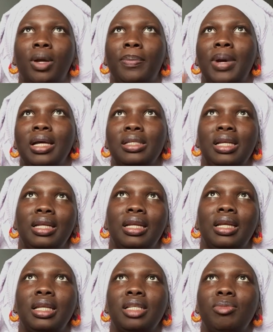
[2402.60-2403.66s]
a person
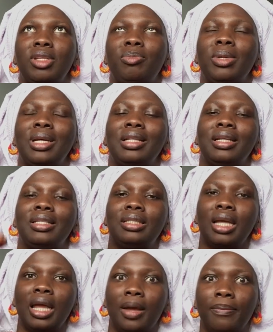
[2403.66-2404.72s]
that is bigger than
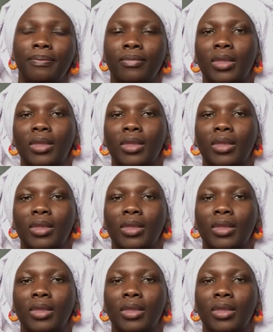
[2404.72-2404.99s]
them,